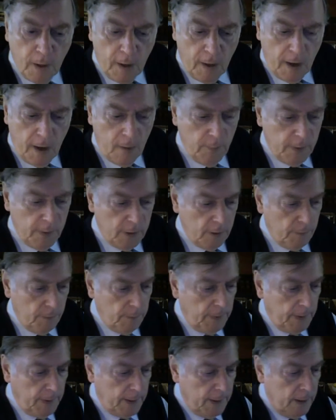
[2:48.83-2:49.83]
and we're going to
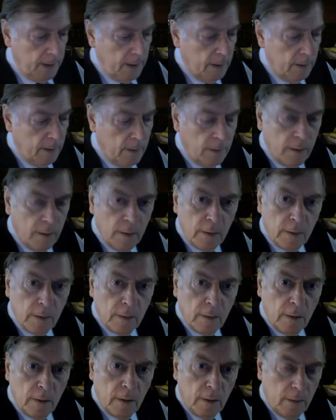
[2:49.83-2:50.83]
play
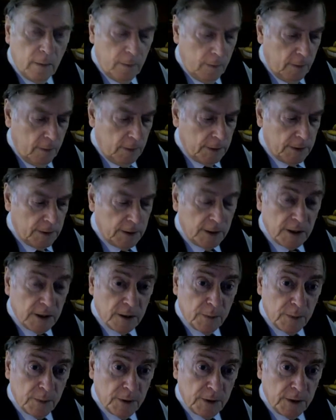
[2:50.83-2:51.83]
sixth
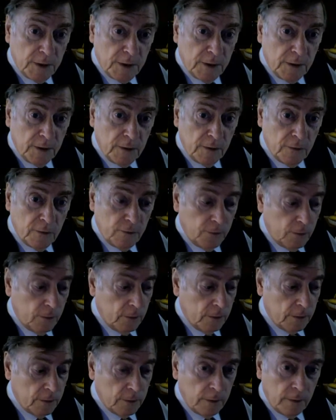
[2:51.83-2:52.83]
position to fourth,